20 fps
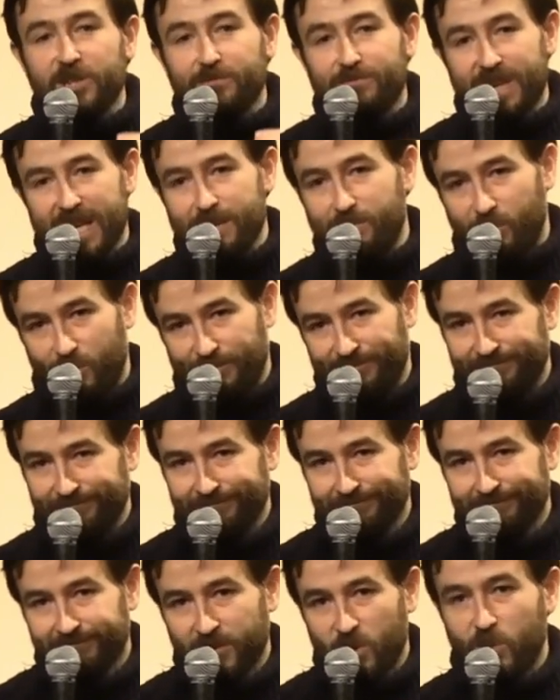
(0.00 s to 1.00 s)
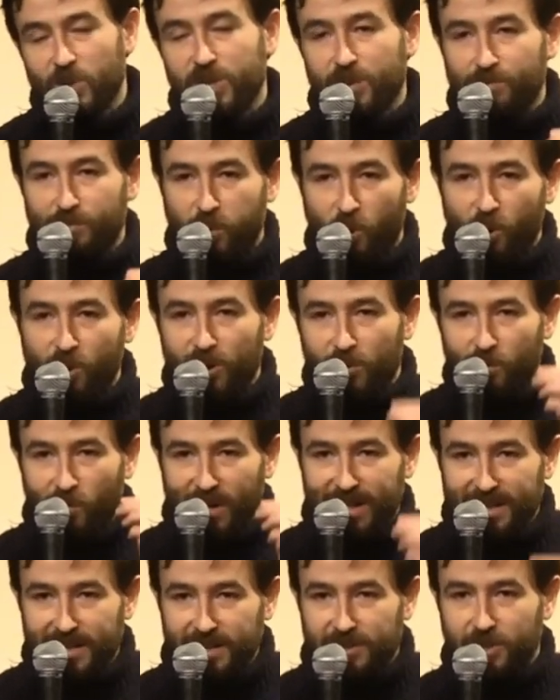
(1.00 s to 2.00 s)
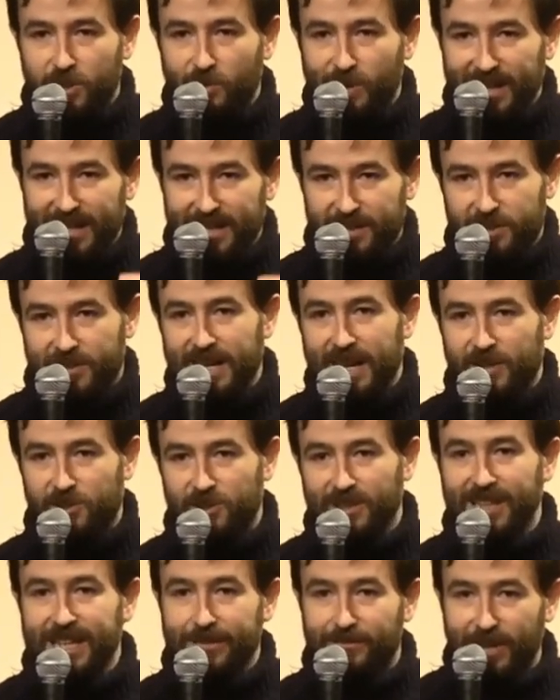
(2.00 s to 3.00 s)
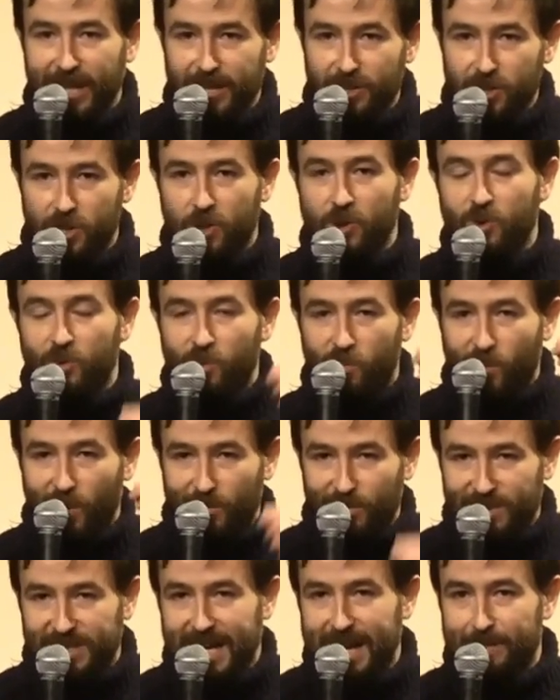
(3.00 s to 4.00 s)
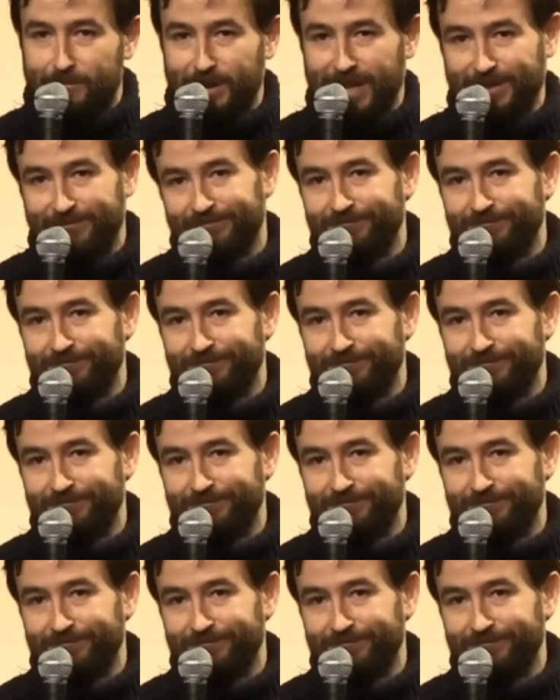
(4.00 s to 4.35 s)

people would support what it is doing internationally if they knew what was happening.